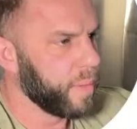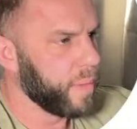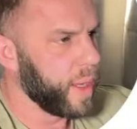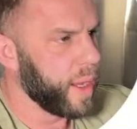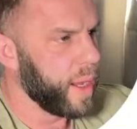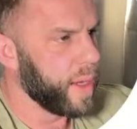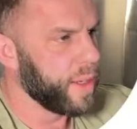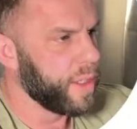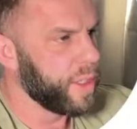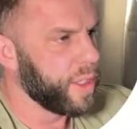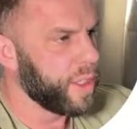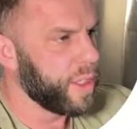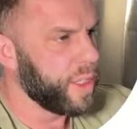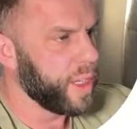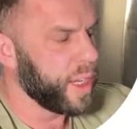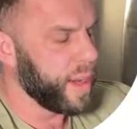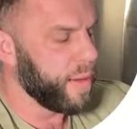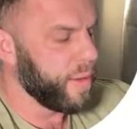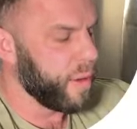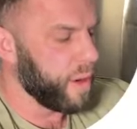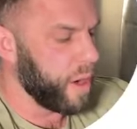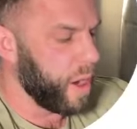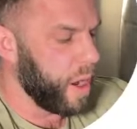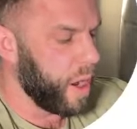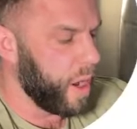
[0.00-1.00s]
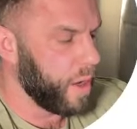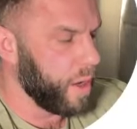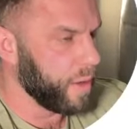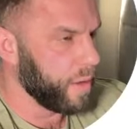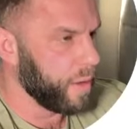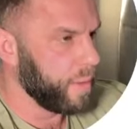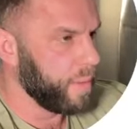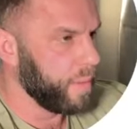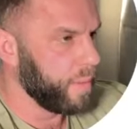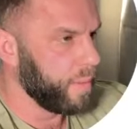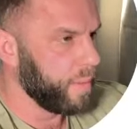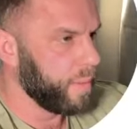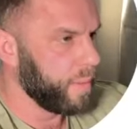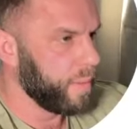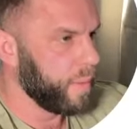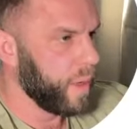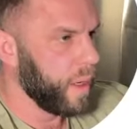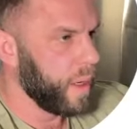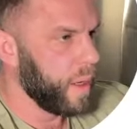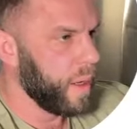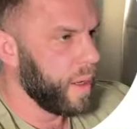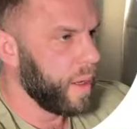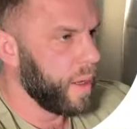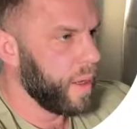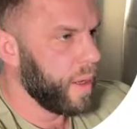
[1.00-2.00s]
And just to give an alt
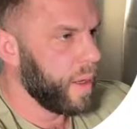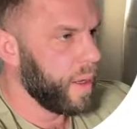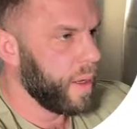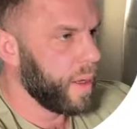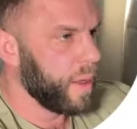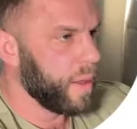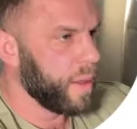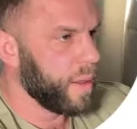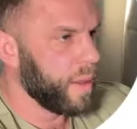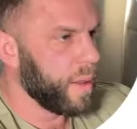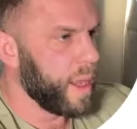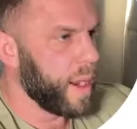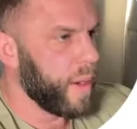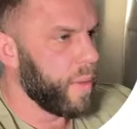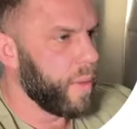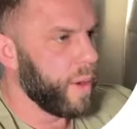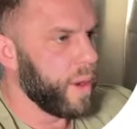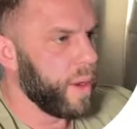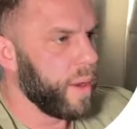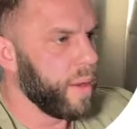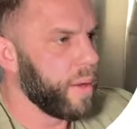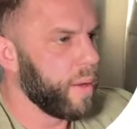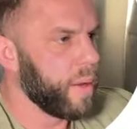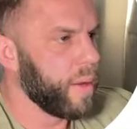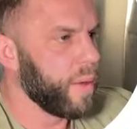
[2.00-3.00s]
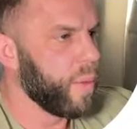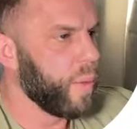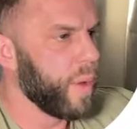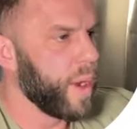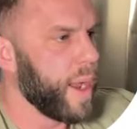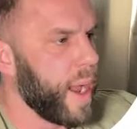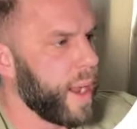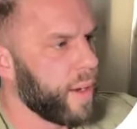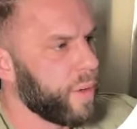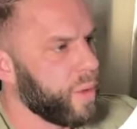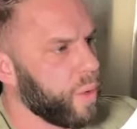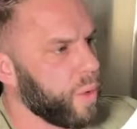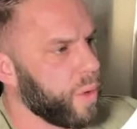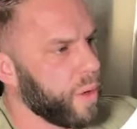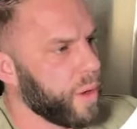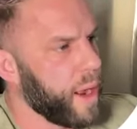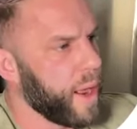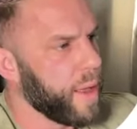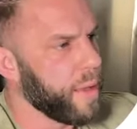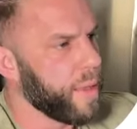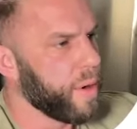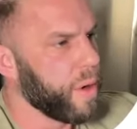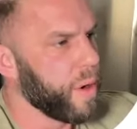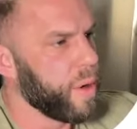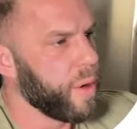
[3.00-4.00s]
that we React will
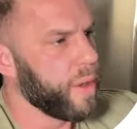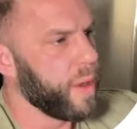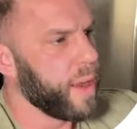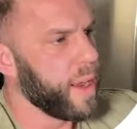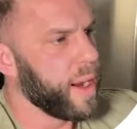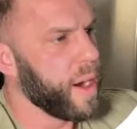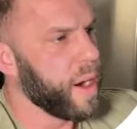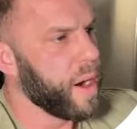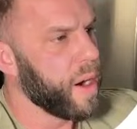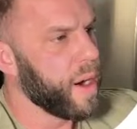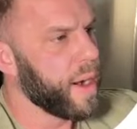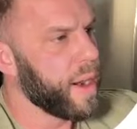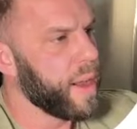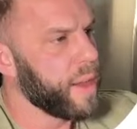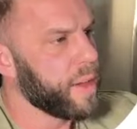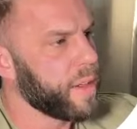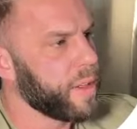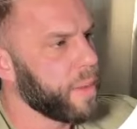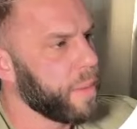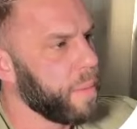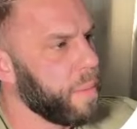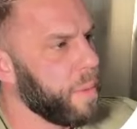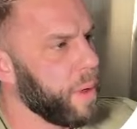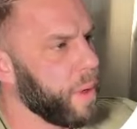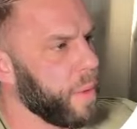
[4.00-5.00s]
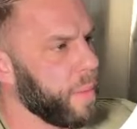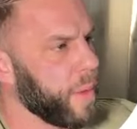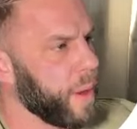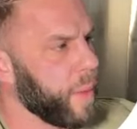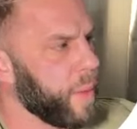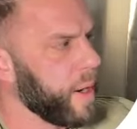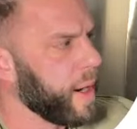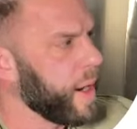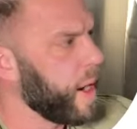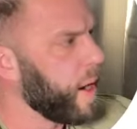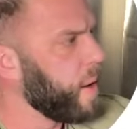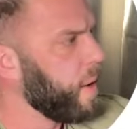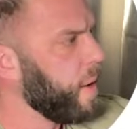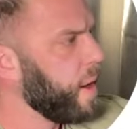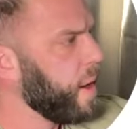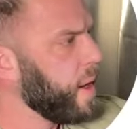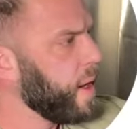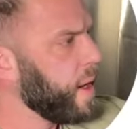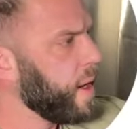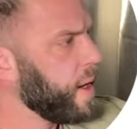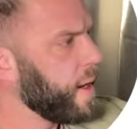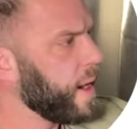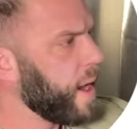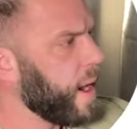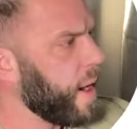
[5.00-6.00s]
not throw the error at us, boom, there we go.
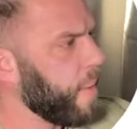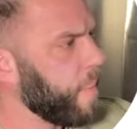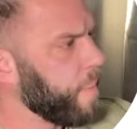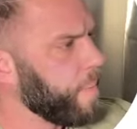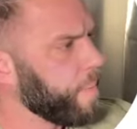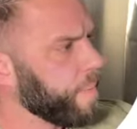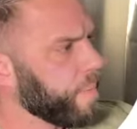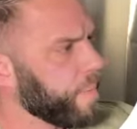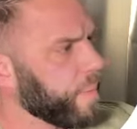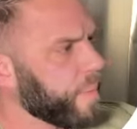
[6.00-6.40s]
Now,